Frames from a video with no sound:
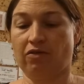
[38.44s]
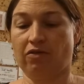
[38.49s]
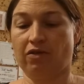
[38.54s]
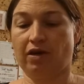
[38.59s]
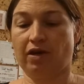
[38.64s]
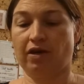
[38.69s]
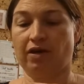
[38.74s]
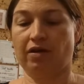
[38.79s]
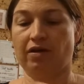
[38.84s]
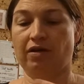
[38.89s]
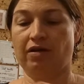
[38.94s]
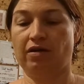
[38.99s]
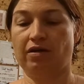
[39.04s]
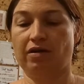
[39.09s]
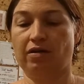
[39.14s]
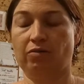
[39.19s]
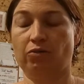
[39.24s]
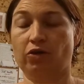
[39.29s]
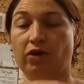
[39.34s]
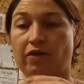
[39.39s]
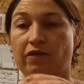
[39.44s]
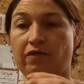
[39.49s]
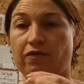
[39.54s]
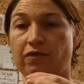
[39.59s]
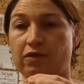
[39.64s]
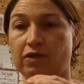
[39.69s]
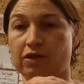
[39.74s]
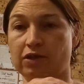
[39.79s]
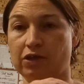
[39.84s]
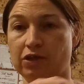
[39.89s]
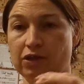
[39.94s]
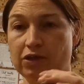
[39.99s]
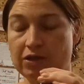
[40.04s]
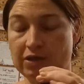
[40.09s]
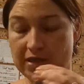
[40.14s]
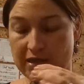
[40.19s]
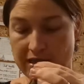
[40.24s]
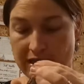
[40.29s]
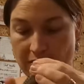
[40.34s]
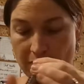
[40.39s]
so I'm looking forward to
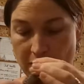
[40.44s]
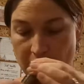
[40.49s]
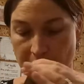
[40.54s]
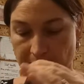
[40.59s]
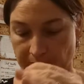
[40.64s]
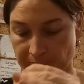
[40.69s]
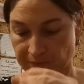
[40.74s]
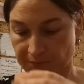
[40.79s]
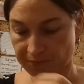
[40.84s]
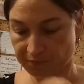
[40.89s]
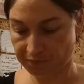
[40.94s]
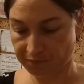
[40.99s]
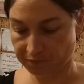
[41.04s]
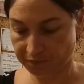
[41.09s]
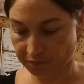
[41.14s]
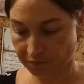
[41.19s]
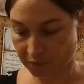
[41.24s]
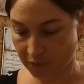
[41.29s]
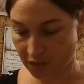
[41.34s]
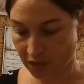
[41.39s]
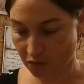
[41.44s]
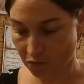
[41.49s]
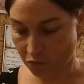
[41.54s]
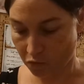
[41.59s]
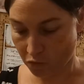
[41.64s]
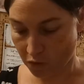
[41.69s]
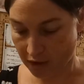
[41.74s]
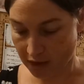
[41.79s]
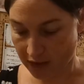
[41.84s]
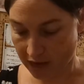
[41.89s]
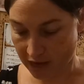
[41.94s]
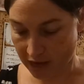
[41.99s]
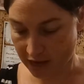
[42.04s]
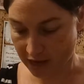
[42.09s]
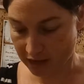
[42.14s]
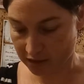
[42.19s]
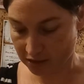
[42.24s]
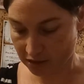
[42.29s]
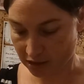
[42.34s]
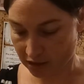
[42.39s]
using that one. And what
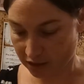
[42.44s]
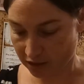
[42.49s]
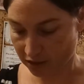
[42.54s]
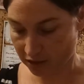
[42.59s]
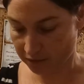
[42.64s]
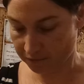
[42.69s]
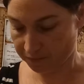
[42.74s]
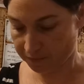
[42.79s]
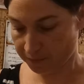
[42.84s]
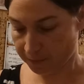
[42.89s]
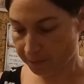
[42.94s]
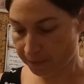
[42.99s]
else I've